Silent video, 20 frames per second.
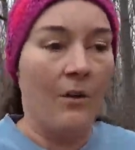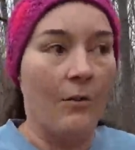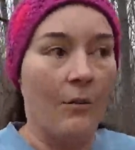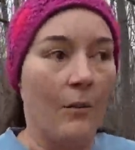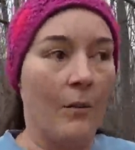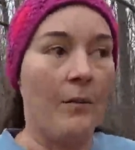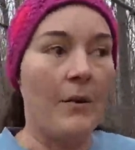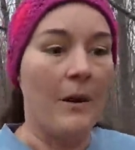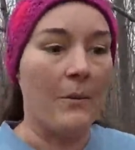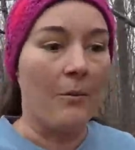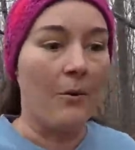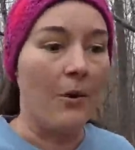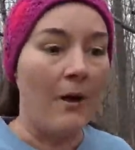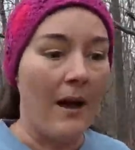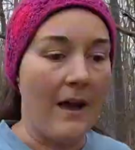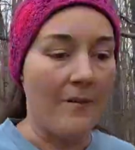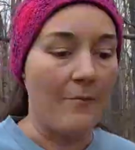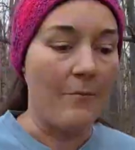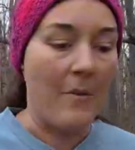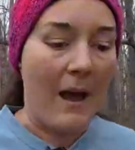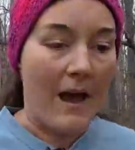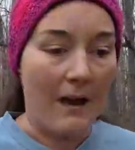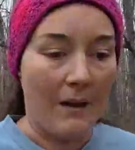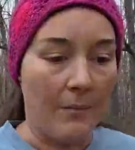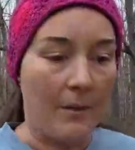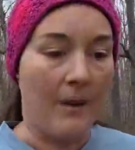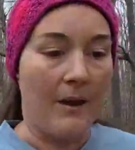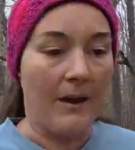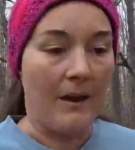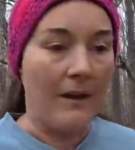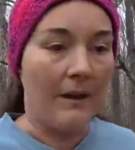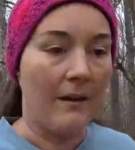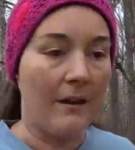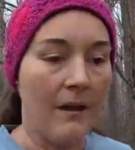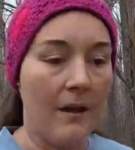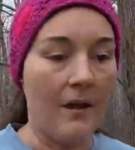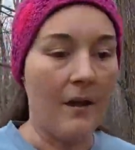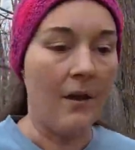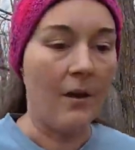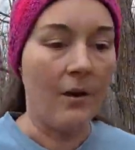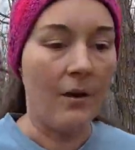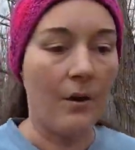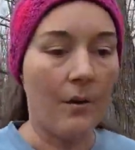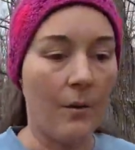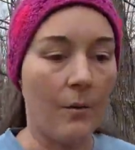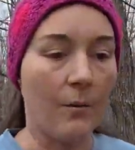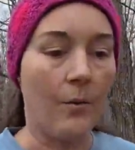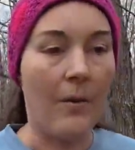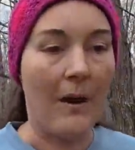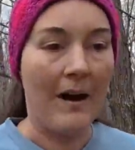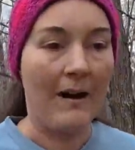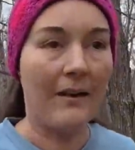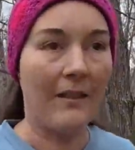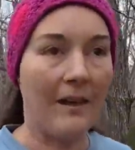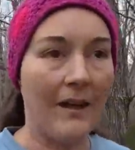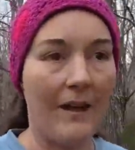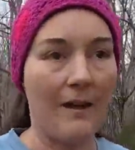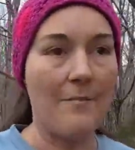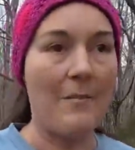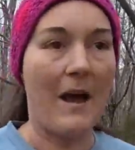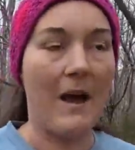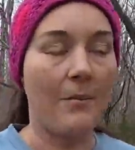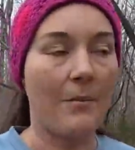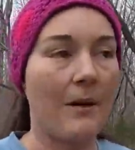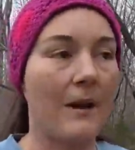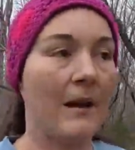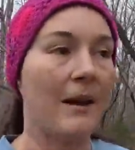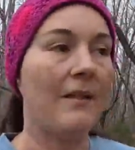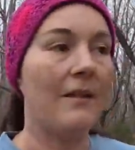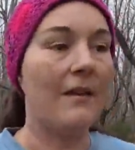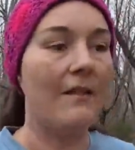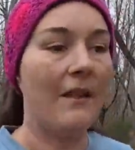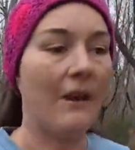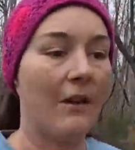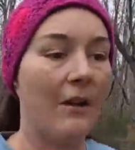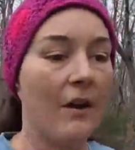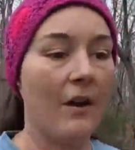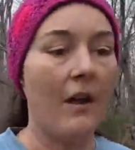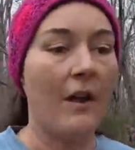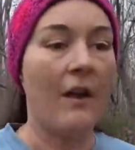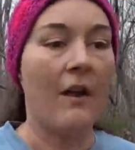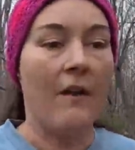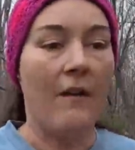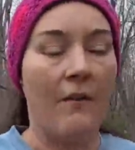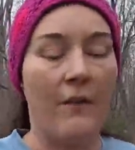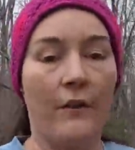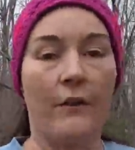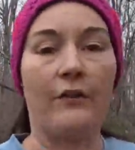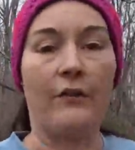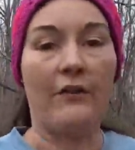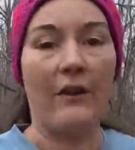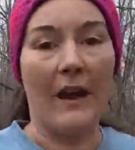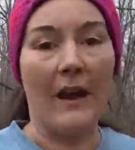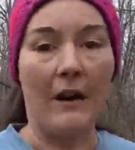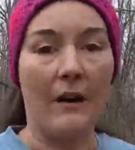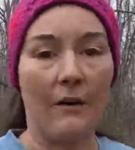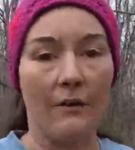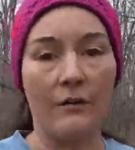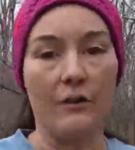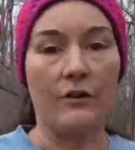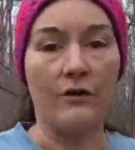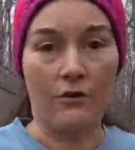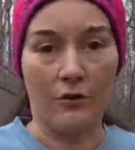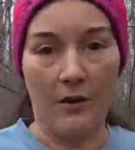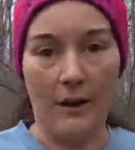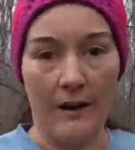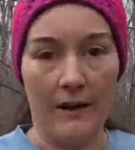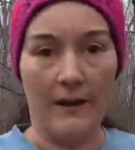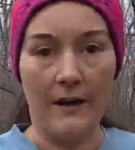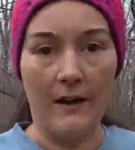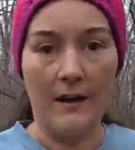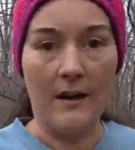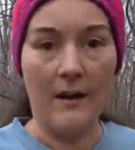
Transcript: when people have back pain, why do they have back pain and then they're scared to train?